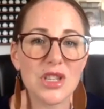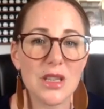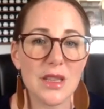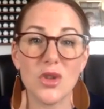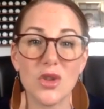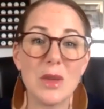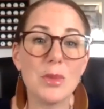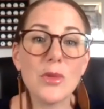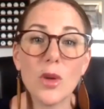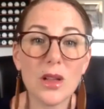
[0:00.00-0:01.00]
then you meet
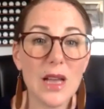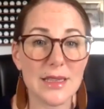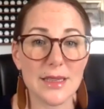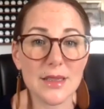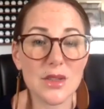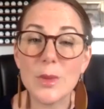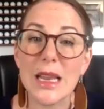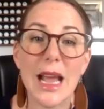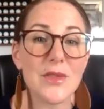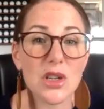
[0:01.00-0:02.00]
before classes, you
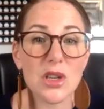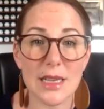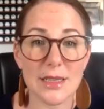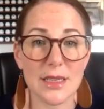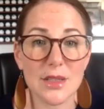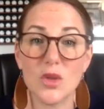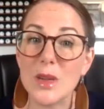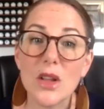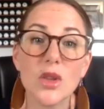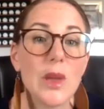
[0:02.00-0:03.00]
meet after classes, you
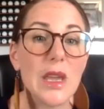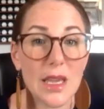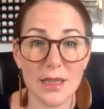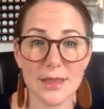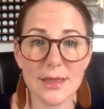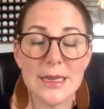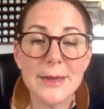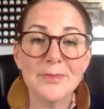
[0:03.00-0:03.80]
meet on the weekends.